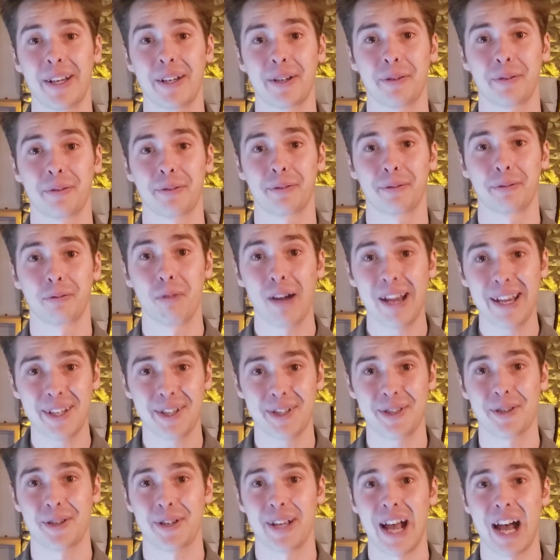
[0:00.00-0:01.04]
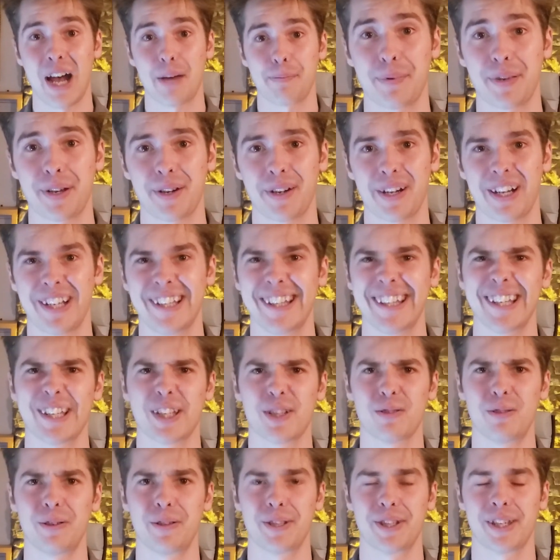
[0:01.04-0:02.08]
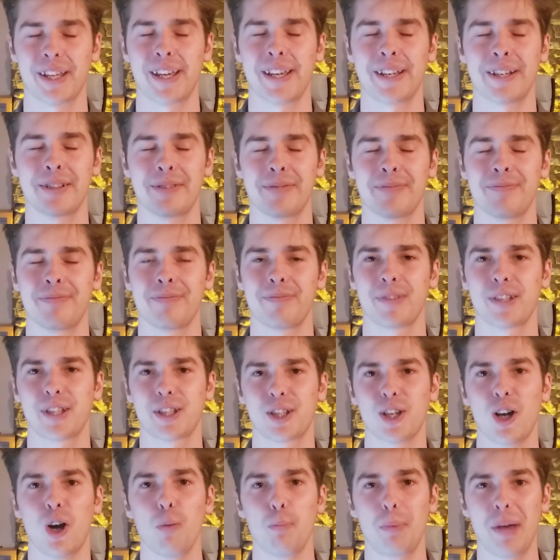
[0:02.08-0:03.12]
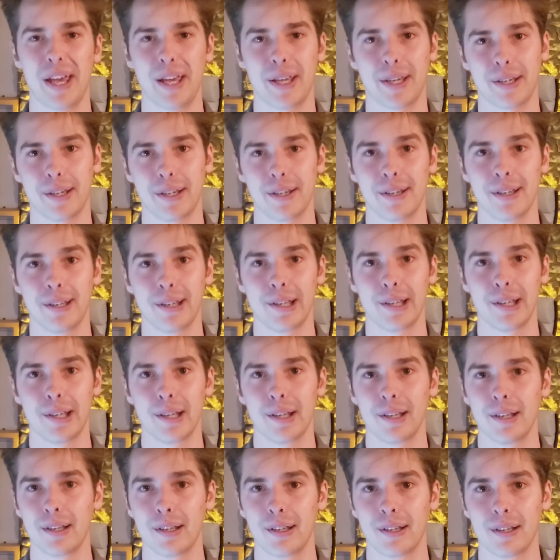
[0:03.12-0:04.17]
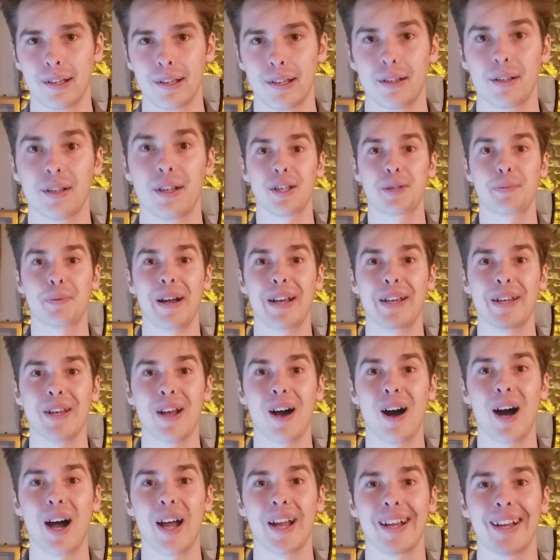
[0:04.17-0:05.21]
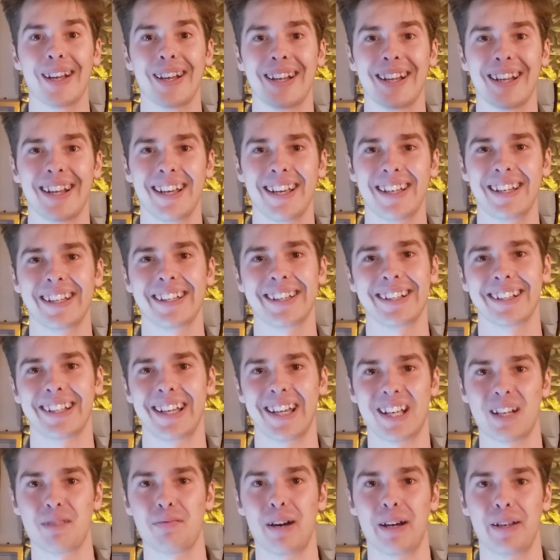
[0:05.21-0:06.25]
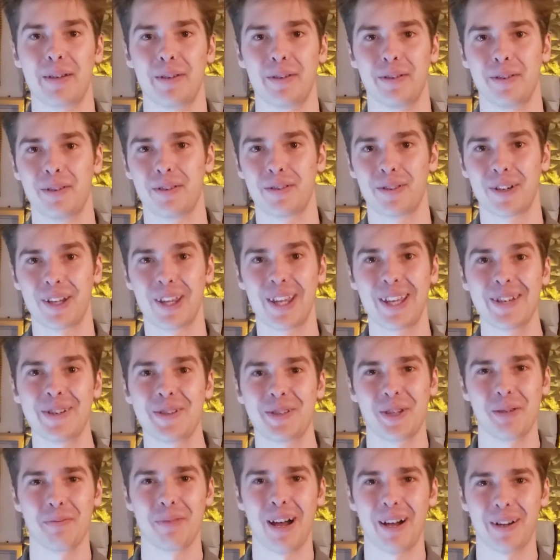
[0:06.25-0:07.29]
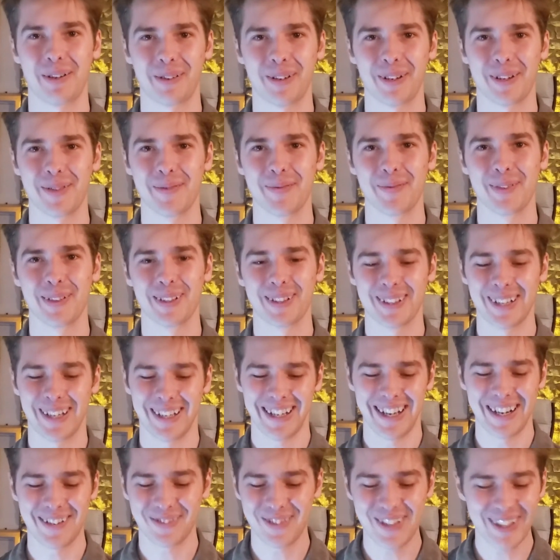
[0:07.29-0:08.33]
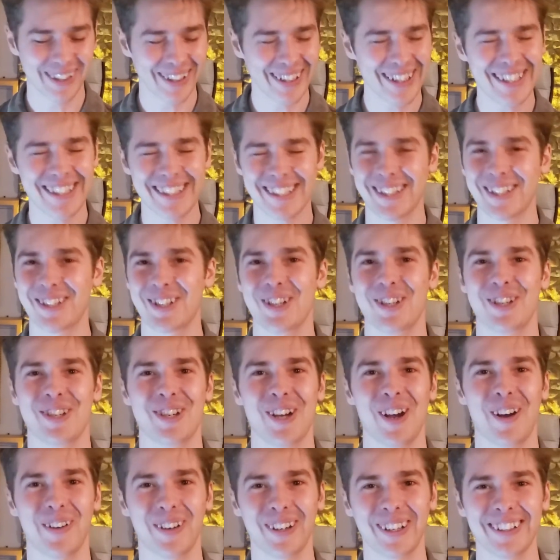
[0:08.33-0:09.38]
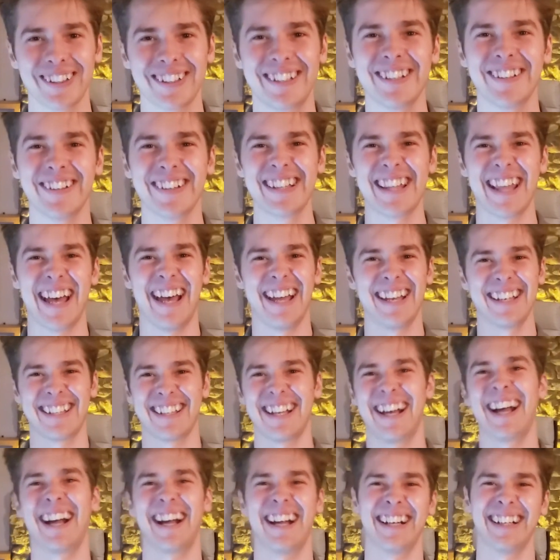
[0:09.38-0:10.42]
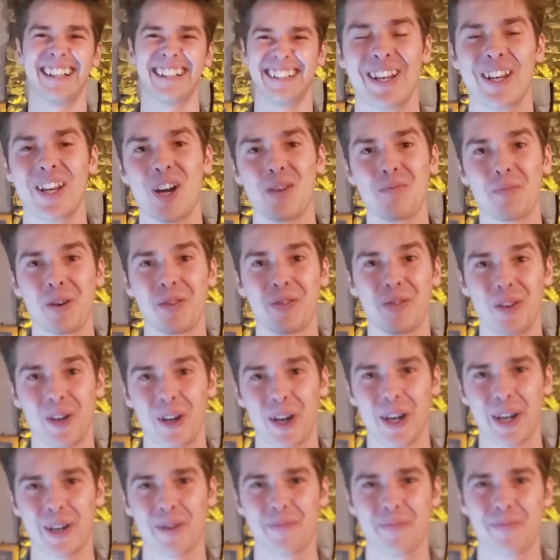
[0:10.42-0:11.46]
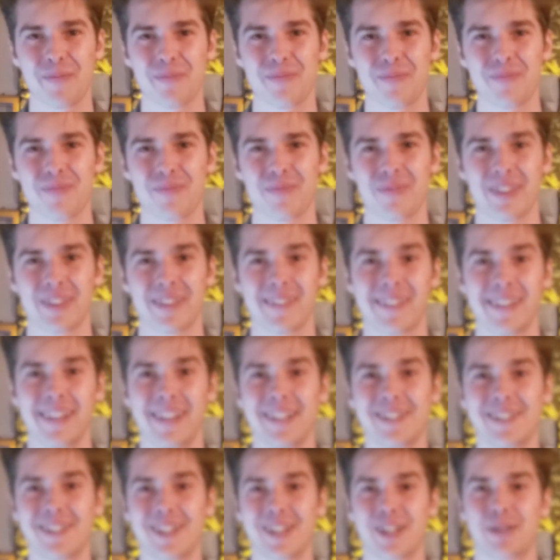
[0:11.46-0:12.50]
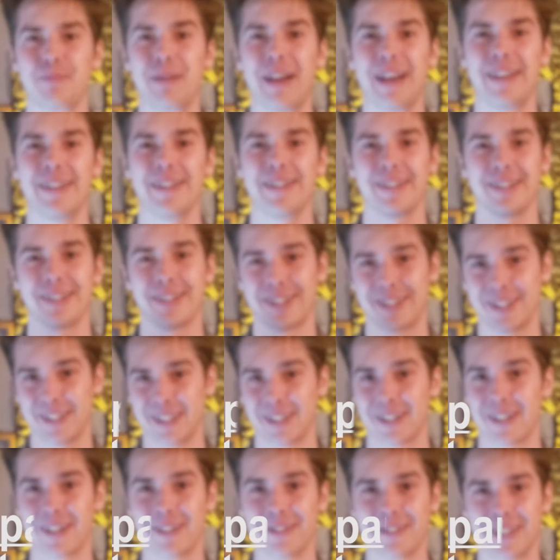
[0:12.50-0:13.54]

to waste your gap year, and this one's like so big, is by not hitting the like button for the YouTube algorithm. God, I feel like it's such a joke doing that. Number 4 is to spend 0